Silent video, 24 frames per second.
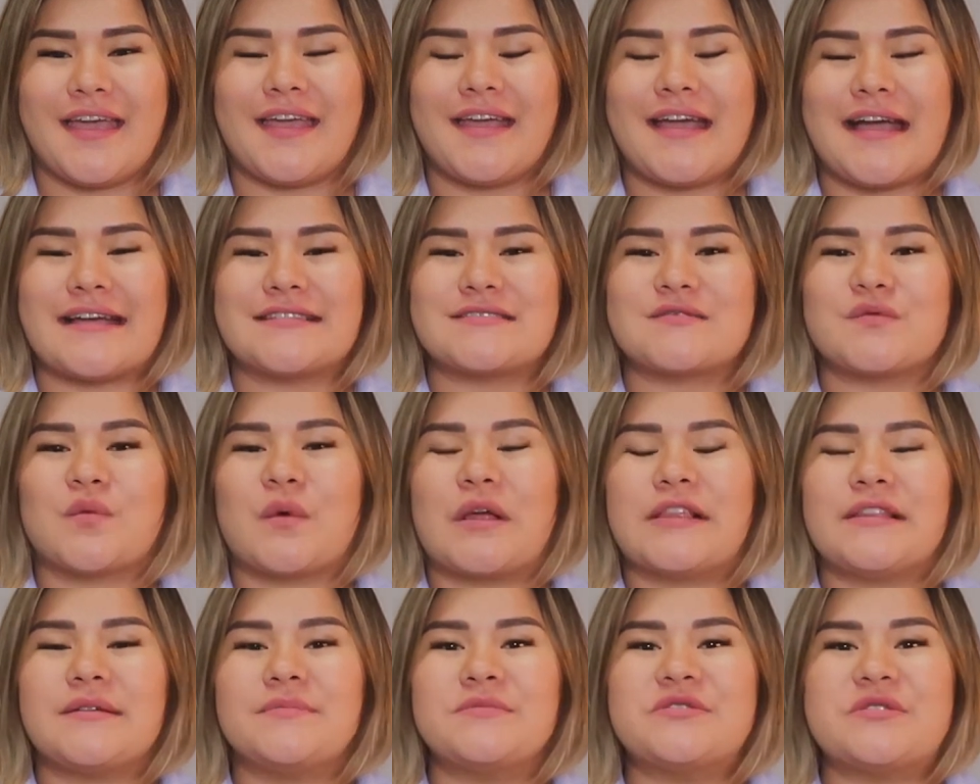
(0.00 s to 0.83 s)
Hey guys,
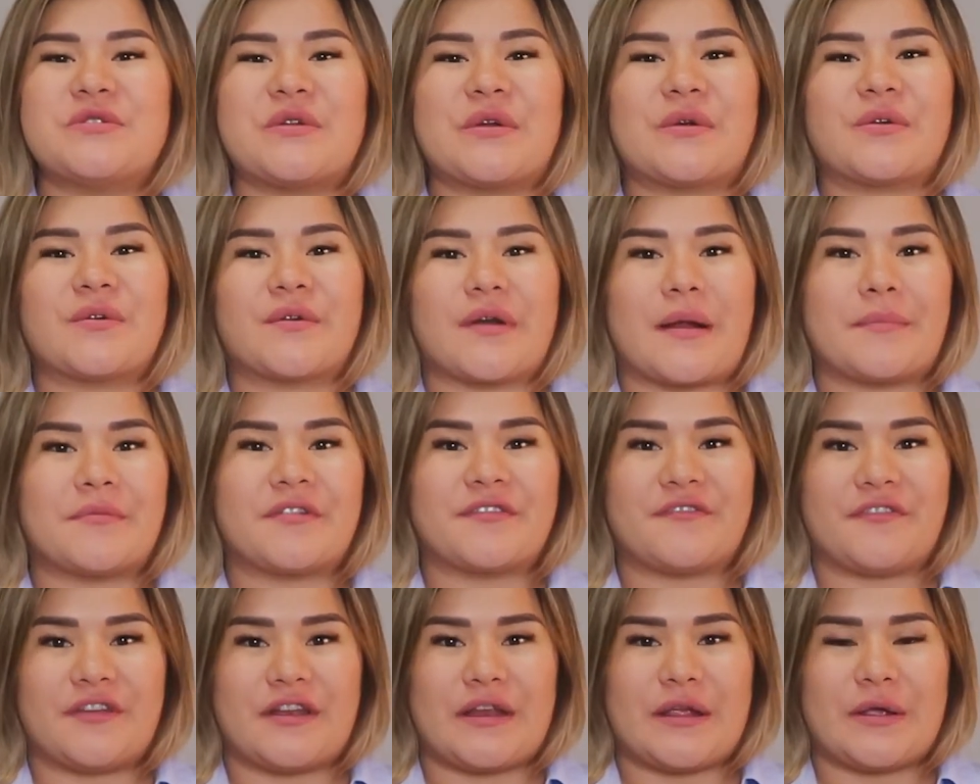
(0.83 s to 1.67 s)
welcome to your grammar
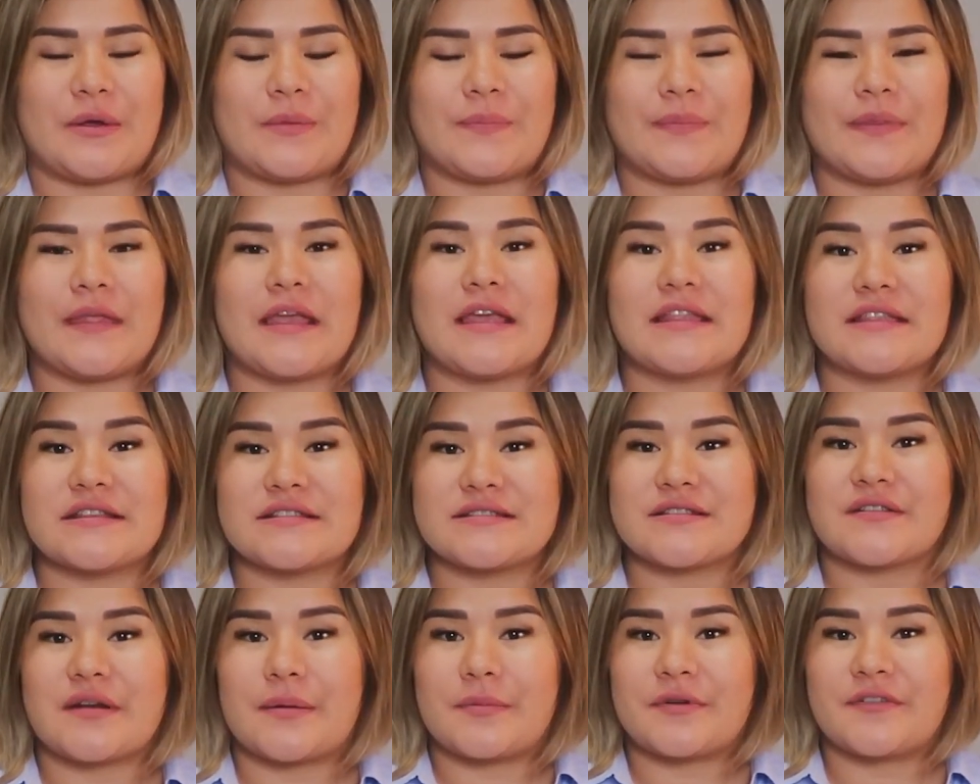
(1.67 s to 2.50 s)
video. In this
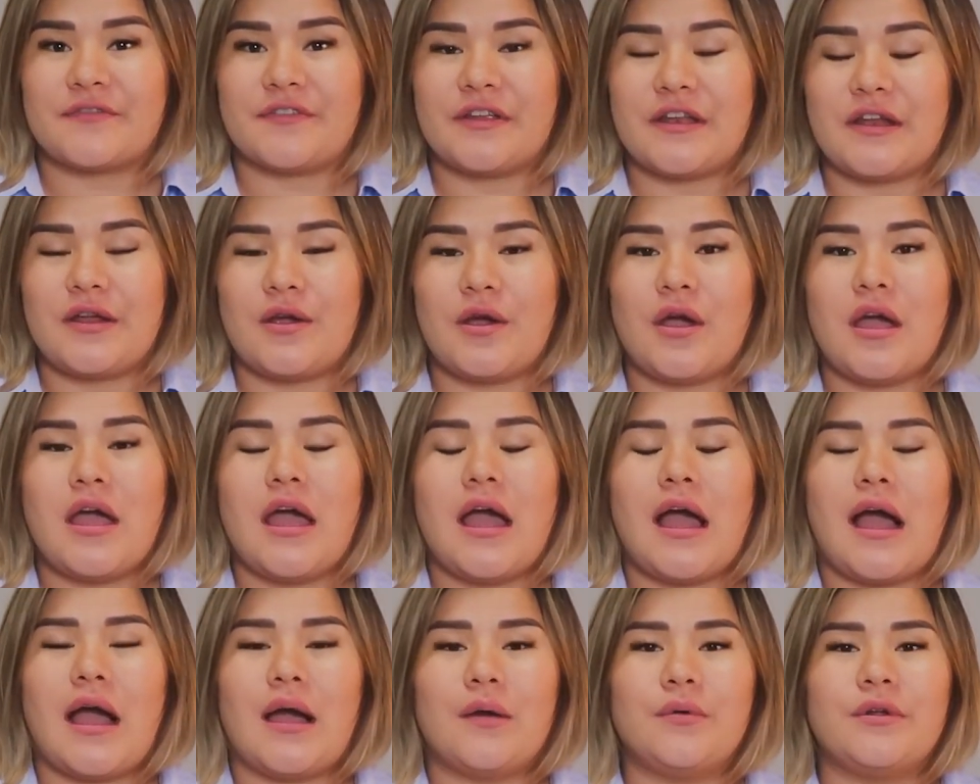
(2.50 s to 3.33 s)
grammar video,
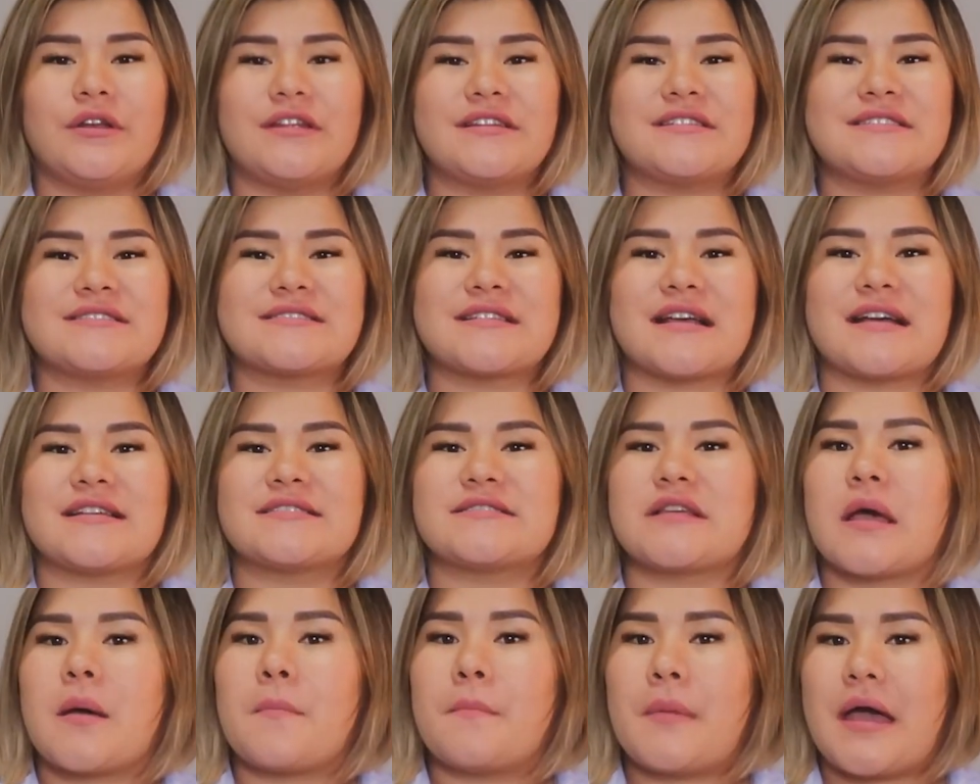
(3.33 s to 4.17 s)
I want to
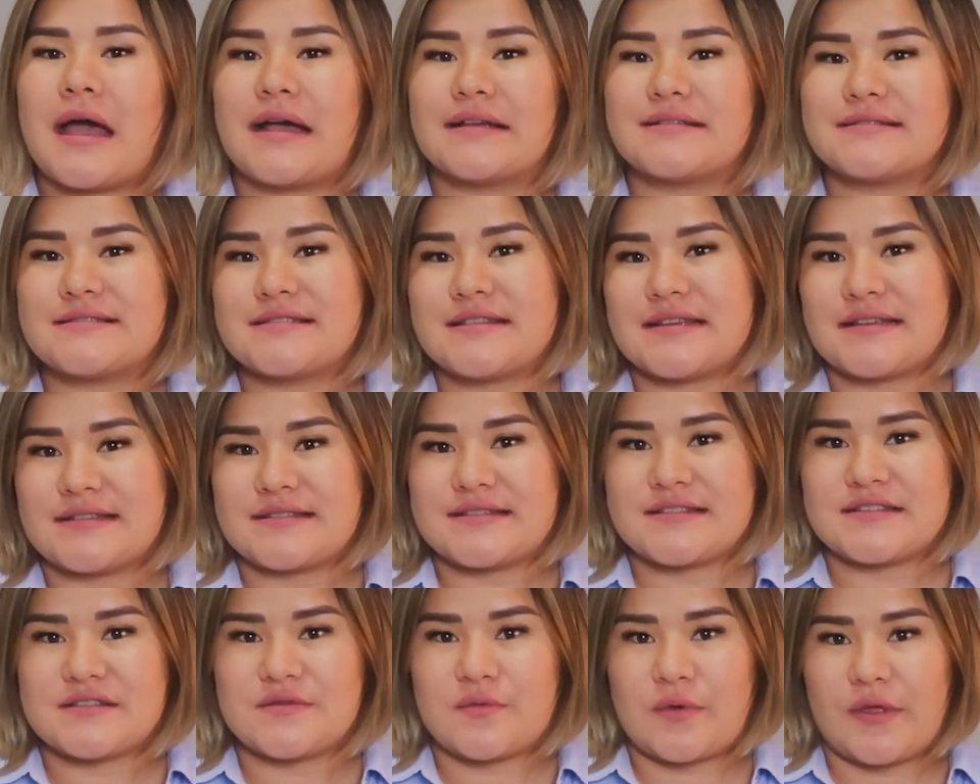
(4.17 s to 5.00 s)
discuss past
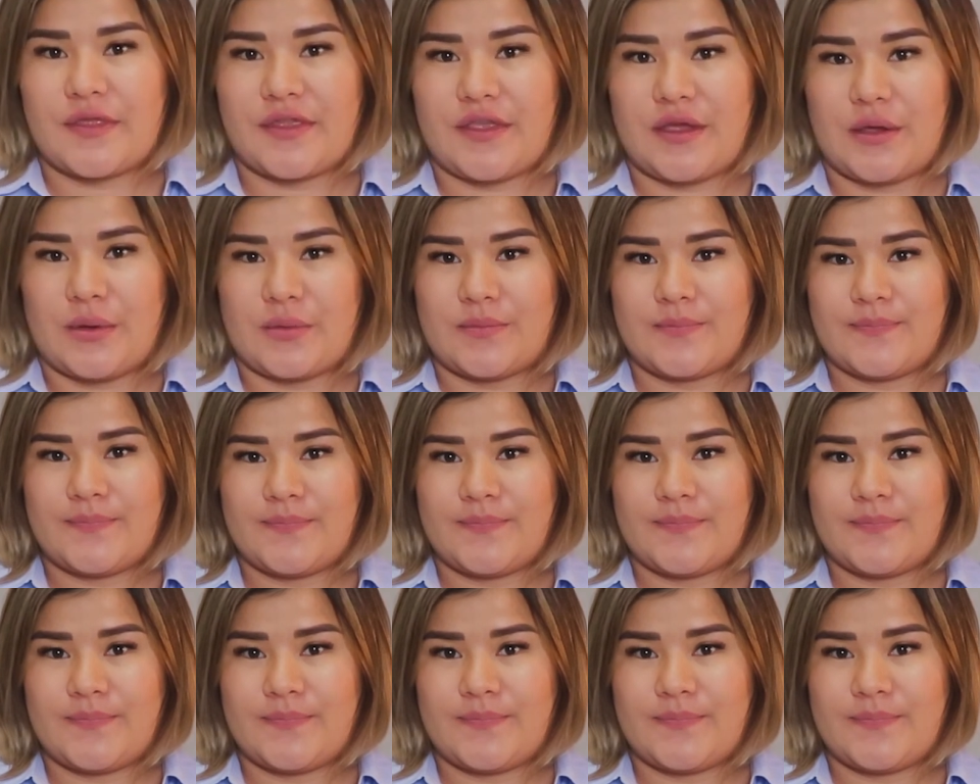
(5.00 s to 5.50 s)
tenses with you.